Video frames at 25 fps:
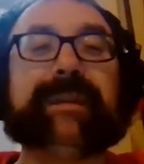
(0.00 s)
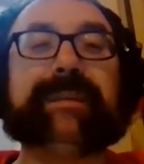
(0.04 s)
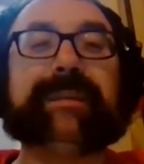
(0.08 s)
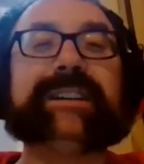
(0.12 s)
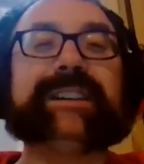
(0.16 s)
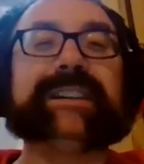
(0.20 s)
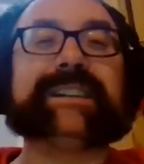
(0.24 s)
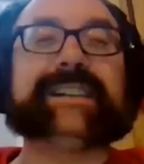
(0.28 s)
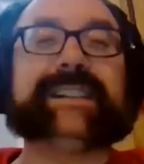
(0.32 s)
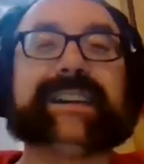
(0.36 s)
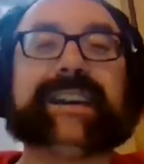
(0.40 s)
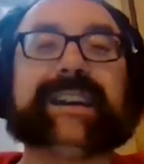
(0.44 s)
let me
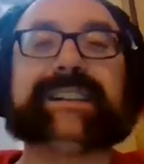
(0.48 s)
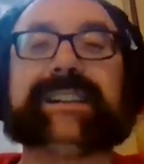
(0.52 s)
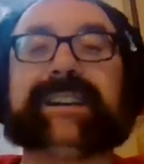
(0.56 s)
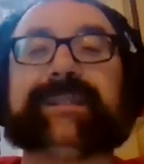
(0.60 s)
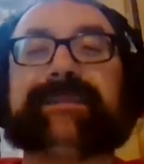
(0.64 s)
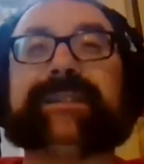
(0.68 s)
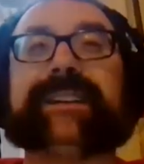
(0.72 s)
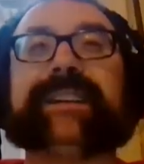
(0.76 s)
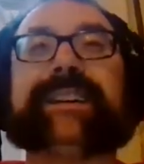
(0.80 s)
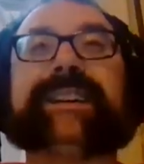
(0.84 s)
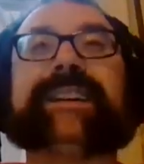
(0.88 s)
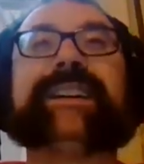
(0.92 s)
just say
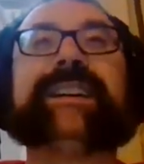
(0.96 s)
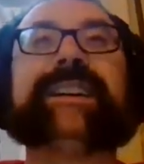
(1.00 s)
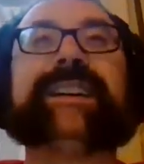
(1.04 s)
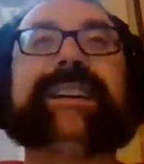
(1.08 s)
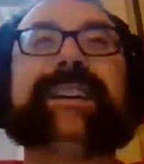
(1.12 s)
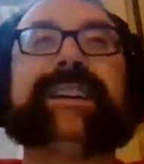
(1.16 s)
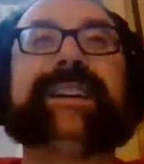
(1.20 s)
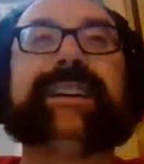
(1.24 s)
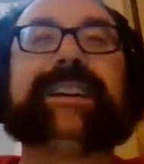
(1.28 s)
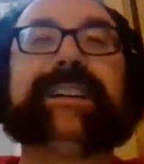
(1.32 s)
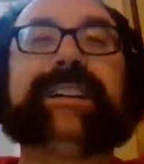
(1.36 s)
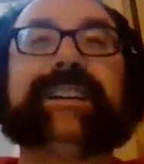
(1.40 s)
something.
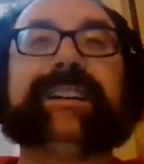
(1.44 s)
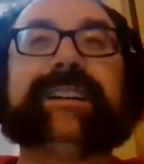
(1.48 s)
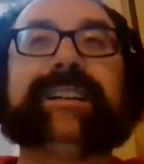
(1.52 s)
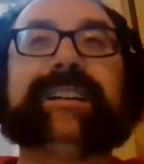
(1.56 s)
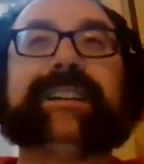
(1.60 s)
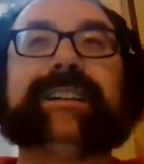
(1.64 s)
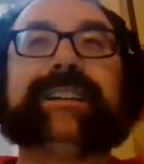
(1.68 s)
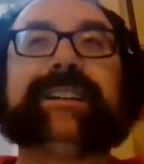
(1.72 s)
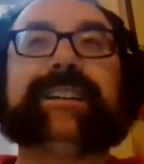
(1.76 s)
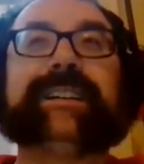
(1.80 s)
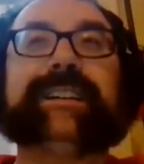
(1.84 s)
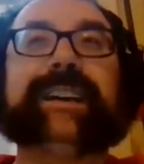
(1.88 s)

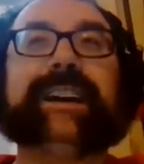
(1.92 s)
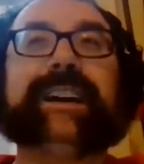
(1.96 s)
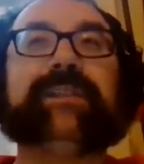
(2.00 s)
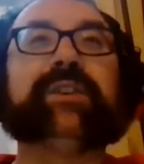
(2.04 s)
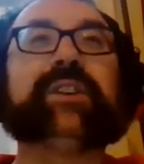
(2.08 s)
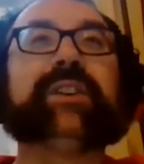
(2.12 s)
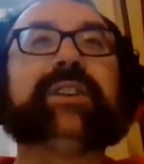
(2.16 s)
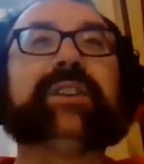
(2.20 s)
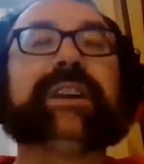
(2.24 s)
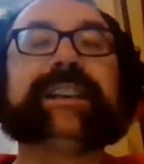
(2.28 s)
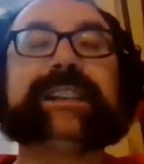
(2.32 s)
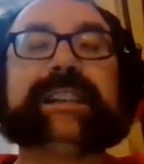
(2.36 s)

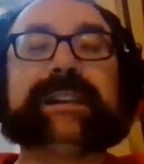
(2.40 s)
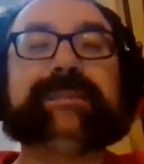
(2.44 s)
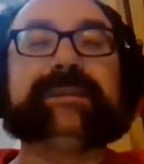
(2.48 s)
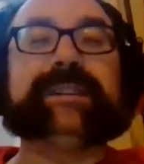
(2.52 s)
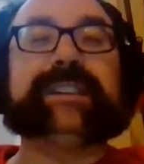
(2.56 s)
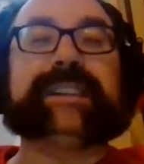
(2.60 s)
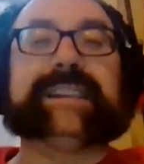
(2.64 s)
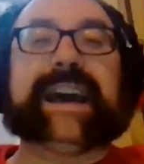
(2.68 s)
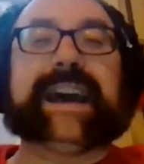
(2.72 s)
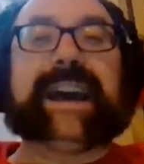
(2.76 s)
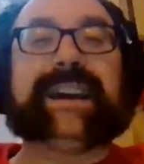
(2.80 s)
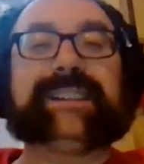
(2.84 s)
If you're this
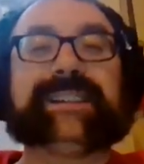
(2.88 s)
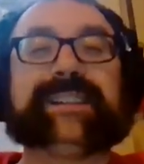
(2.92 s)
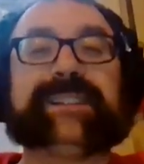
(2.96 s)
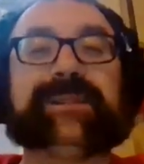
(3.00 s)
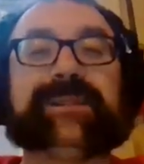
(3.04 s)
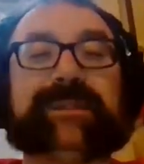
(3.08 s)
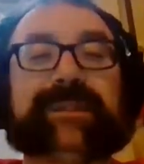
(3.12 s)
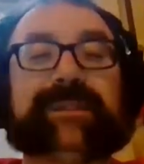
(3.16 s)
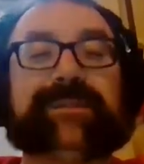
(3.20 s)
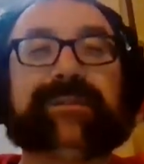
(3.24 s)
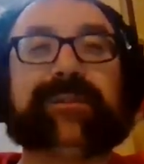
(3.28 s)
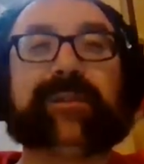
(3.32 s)
obsessed
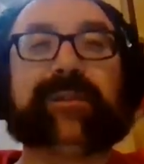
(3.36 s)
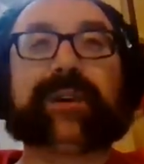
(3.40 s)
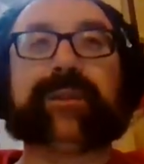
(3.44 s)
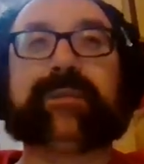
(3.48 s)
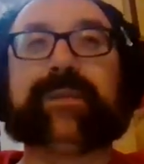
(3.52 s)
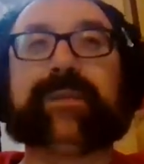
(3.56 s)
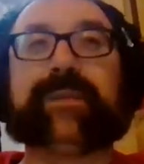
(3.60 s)
with four